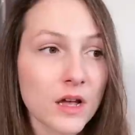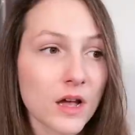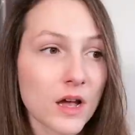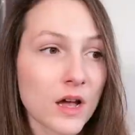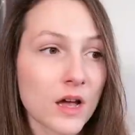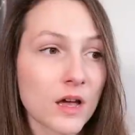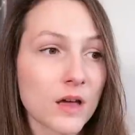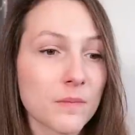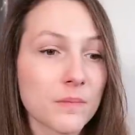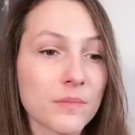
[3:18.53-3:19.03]

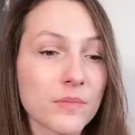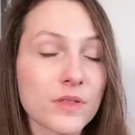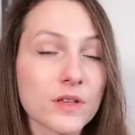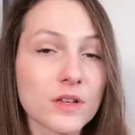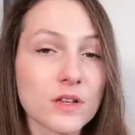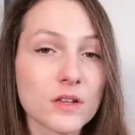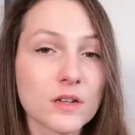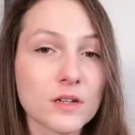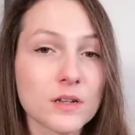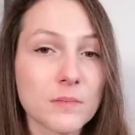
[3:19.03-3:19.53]
Um,
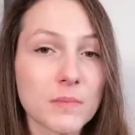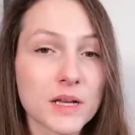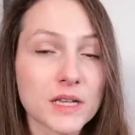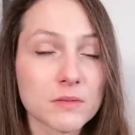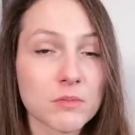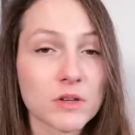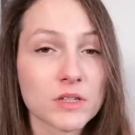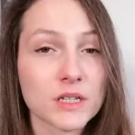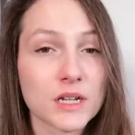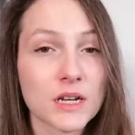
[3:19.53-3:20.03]
the
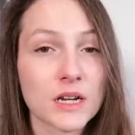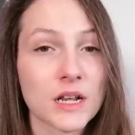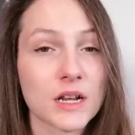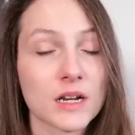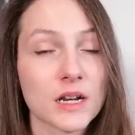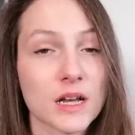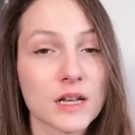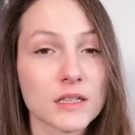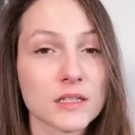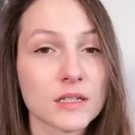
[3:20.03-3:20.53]
Basepaws DNA
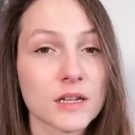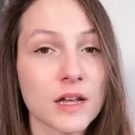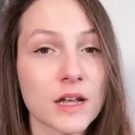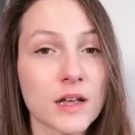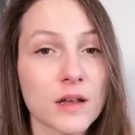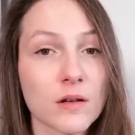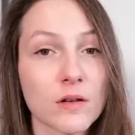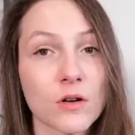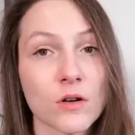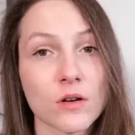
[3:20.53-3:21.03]
test
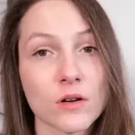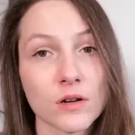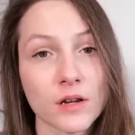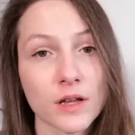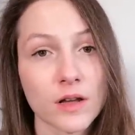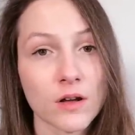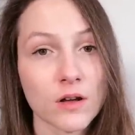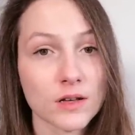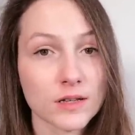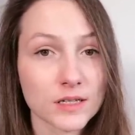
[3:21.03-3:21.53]
kit
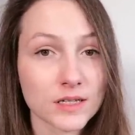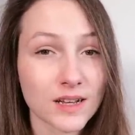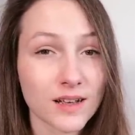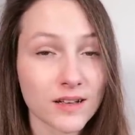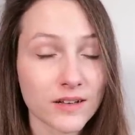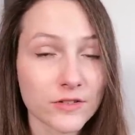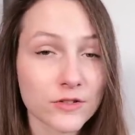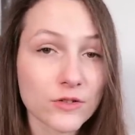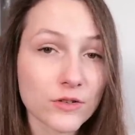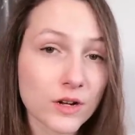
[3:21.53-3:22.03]
currently costs
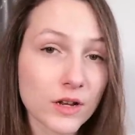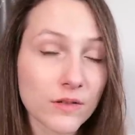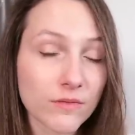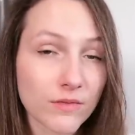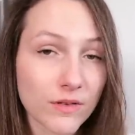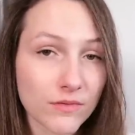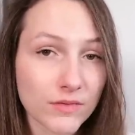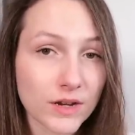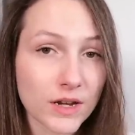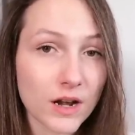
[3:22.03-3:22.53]

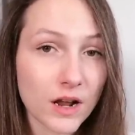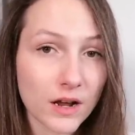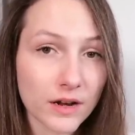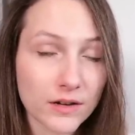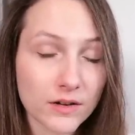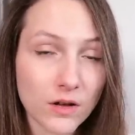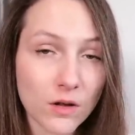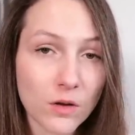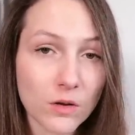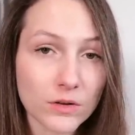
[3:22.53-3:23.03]

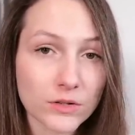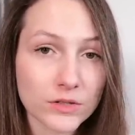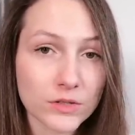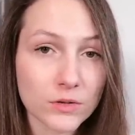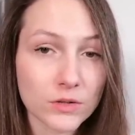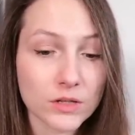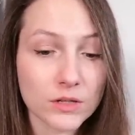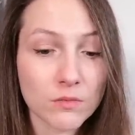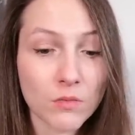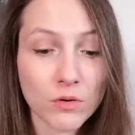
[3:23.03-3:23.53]
$159,
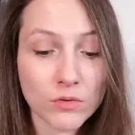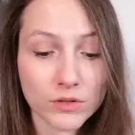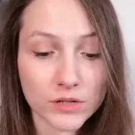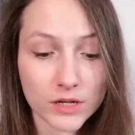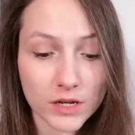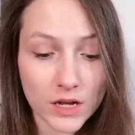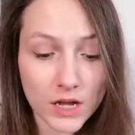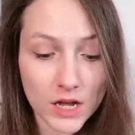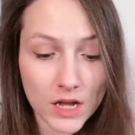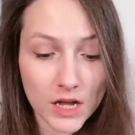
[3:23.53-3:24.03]
so it's the
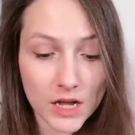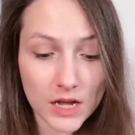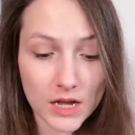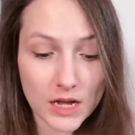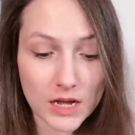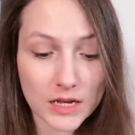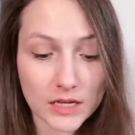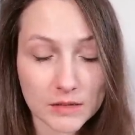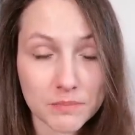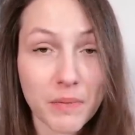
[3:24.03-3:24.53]
most
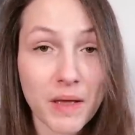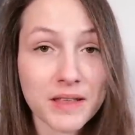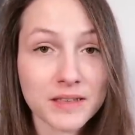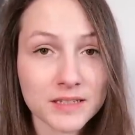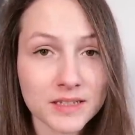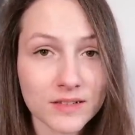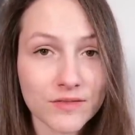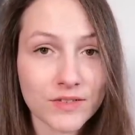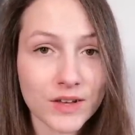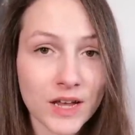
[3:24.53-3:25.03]

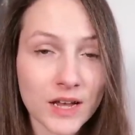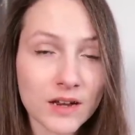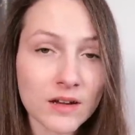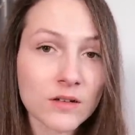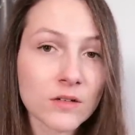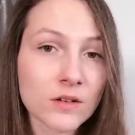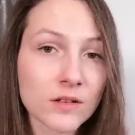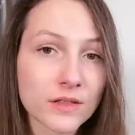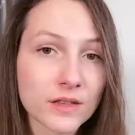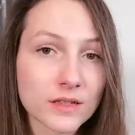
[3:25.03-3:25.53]
expensive kit
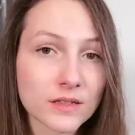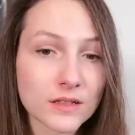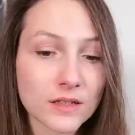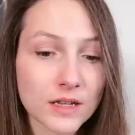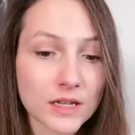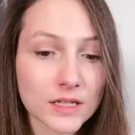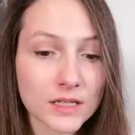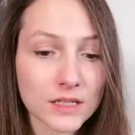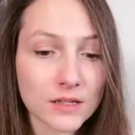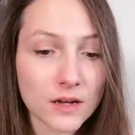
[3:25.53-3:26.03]
on this
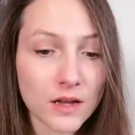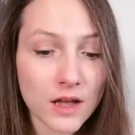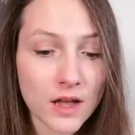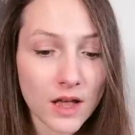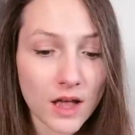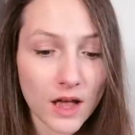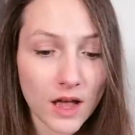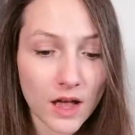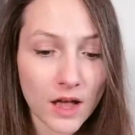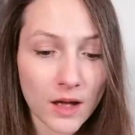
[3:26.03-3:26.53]
list.
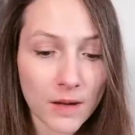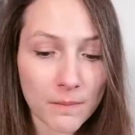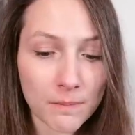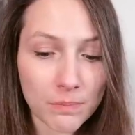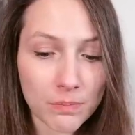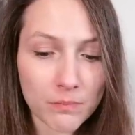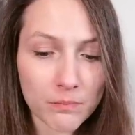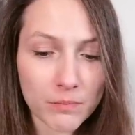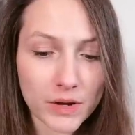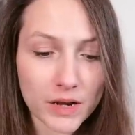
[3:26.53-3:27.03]

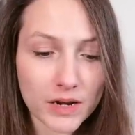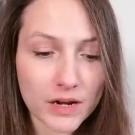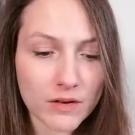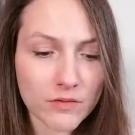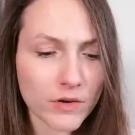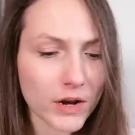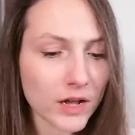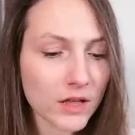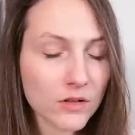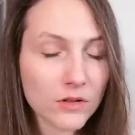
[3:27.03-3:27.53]
Um, but it
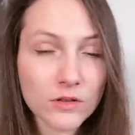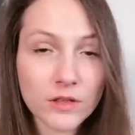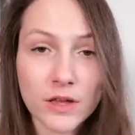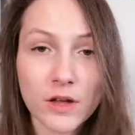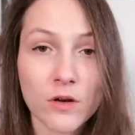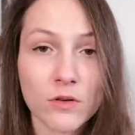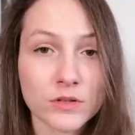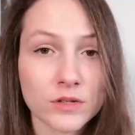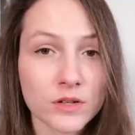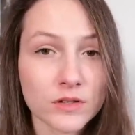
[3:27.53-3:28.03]
regularly
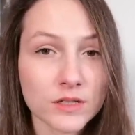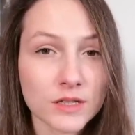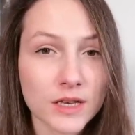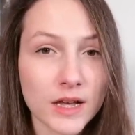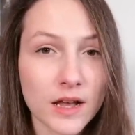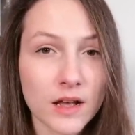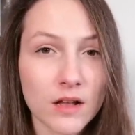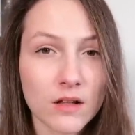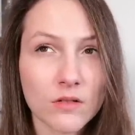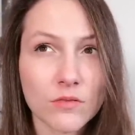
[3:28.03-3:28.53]
goes on
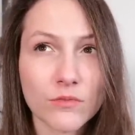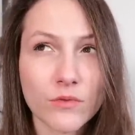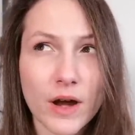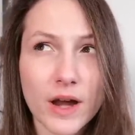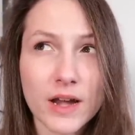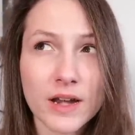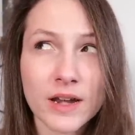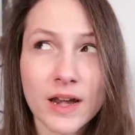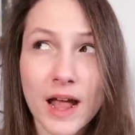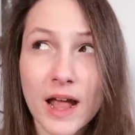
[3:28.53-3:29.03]
sale.
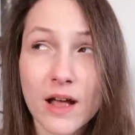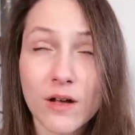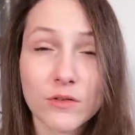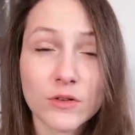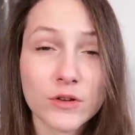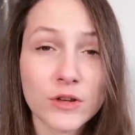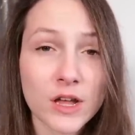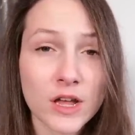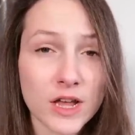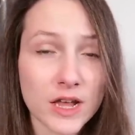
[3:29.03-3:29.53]
Right now,
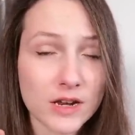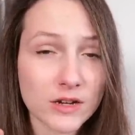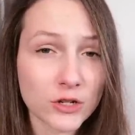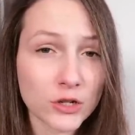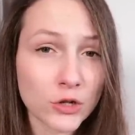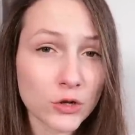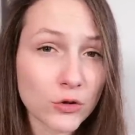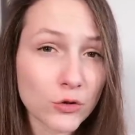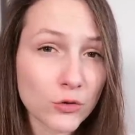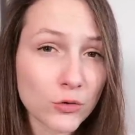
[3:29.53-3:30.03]
you can get
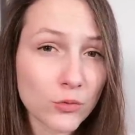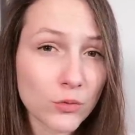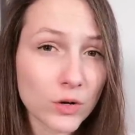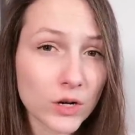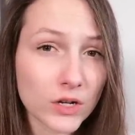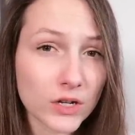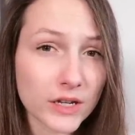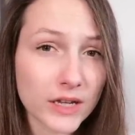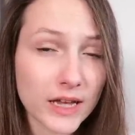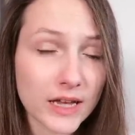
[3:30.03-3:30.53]

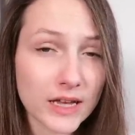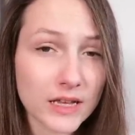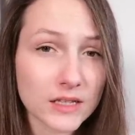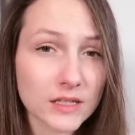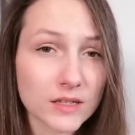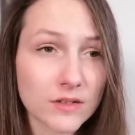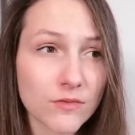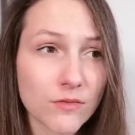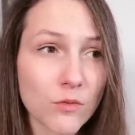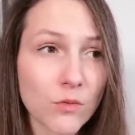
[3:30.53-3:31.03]
two
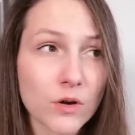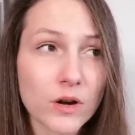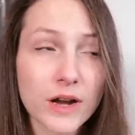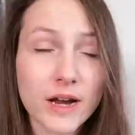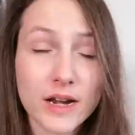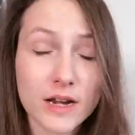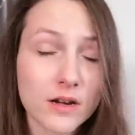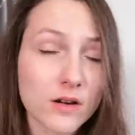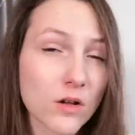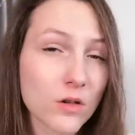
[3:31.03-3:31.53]
kits for
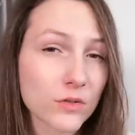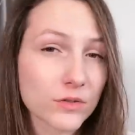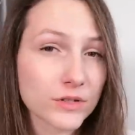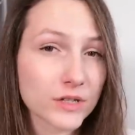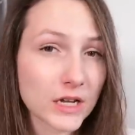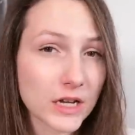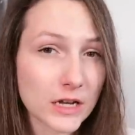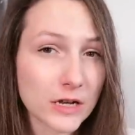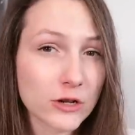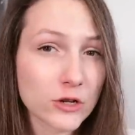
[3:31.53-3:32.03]

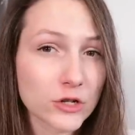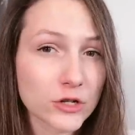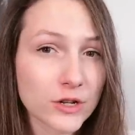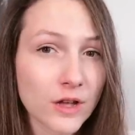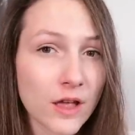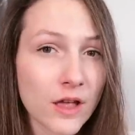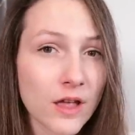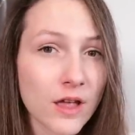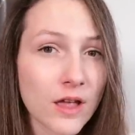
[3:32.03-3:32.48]
$80 each.